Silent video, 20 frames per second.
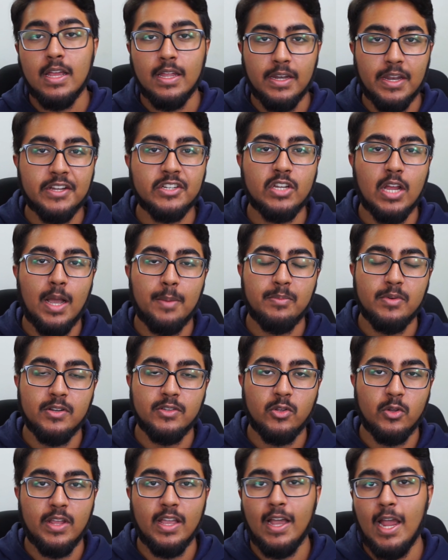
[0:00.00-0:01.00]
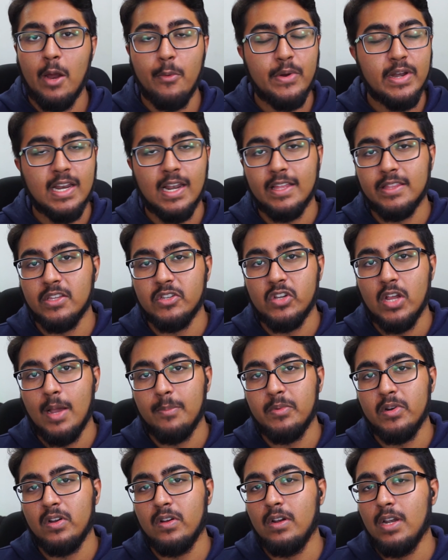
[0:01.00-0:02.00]
next chapter. So yeah, I really like this
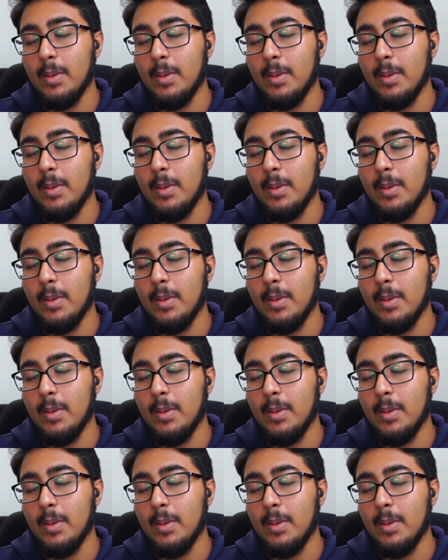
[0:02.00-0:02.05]
chapter.